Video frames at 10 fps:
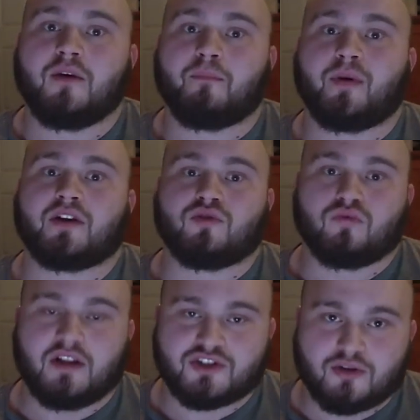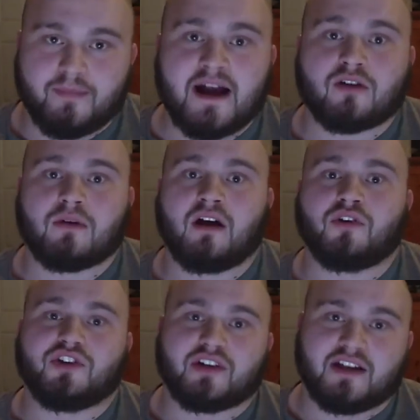but you let your back
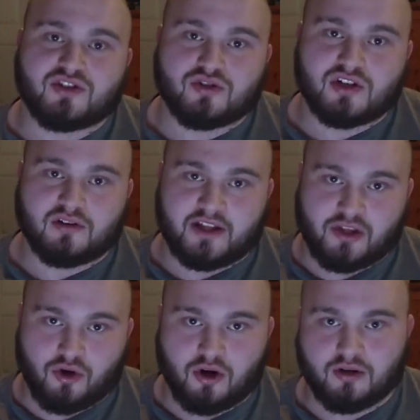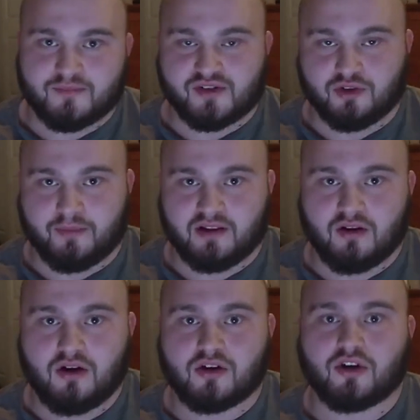round to get your so like your arms a little bit
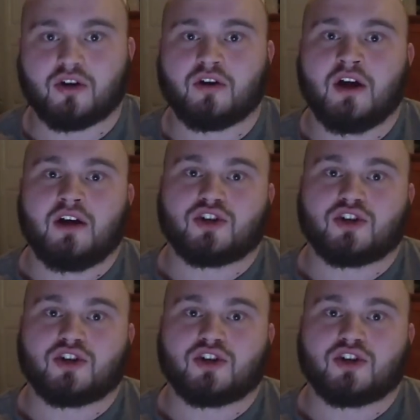longer,